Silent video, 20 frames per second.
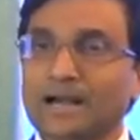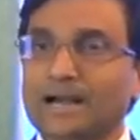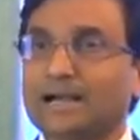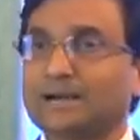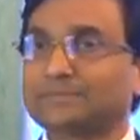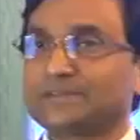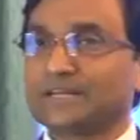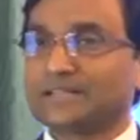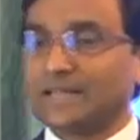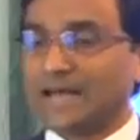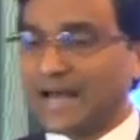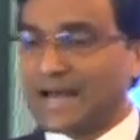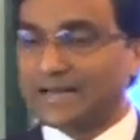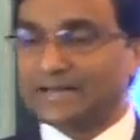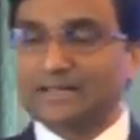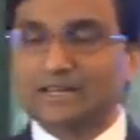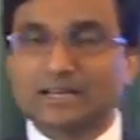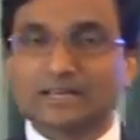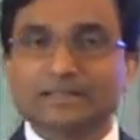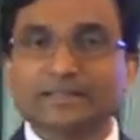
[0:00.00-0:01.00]
After
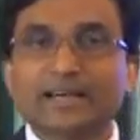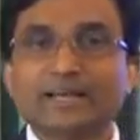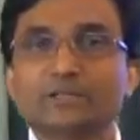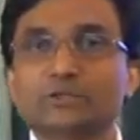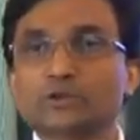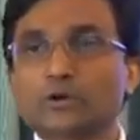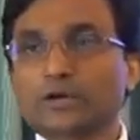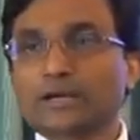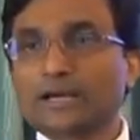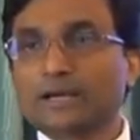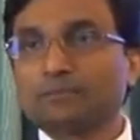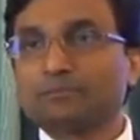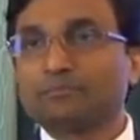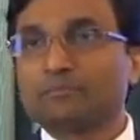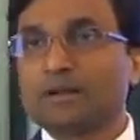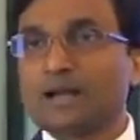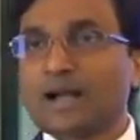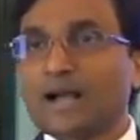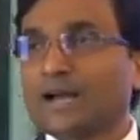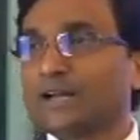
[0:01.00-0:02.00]
that, they took
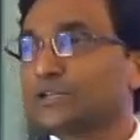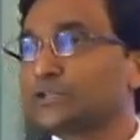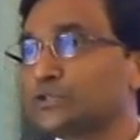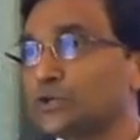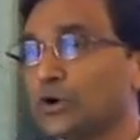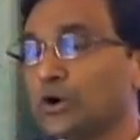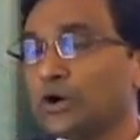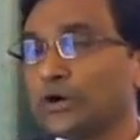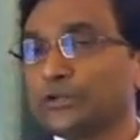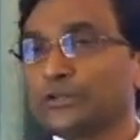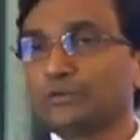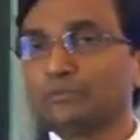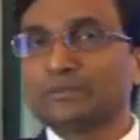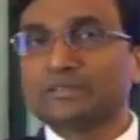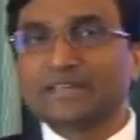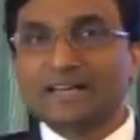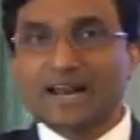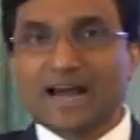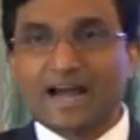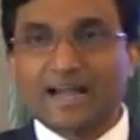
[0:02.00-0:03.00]
him and sold the
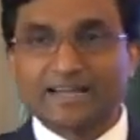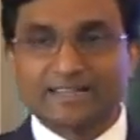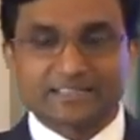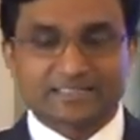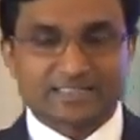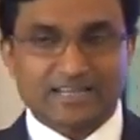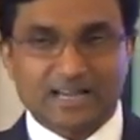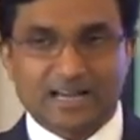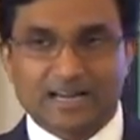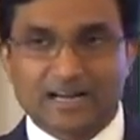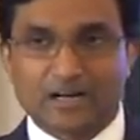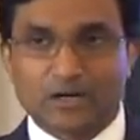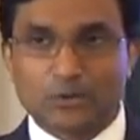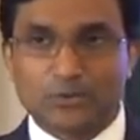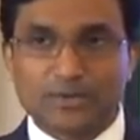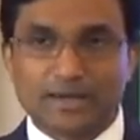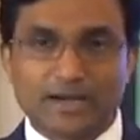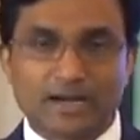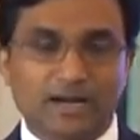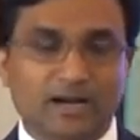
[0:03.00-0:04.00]
Midianites.
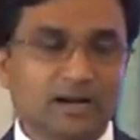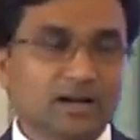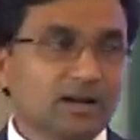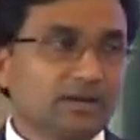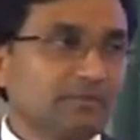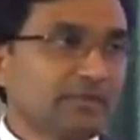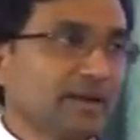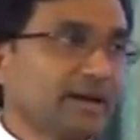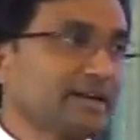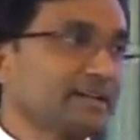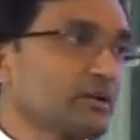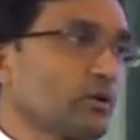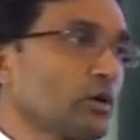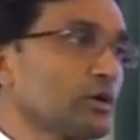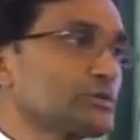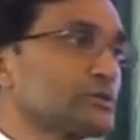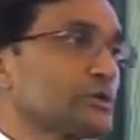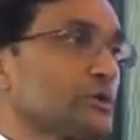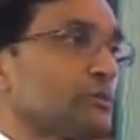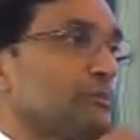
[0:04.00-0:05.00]
Hallelujah. That
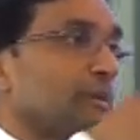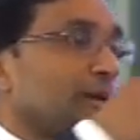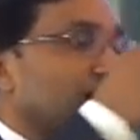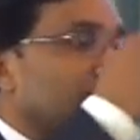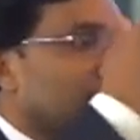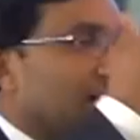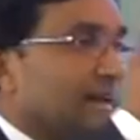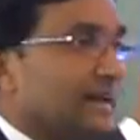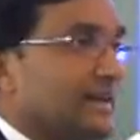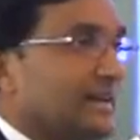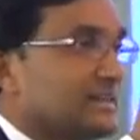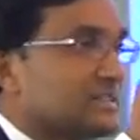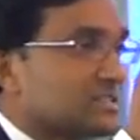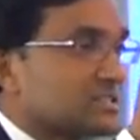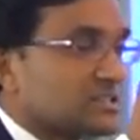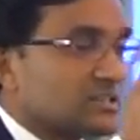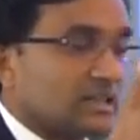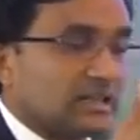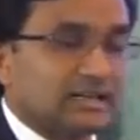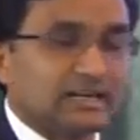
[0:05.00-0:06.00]
also mentally he
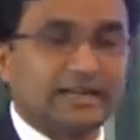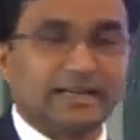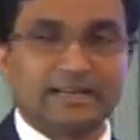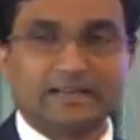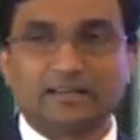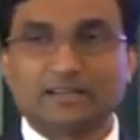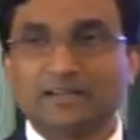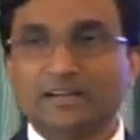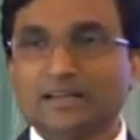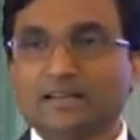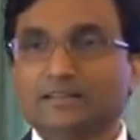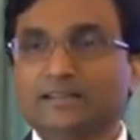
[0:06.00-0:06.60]
is struggling.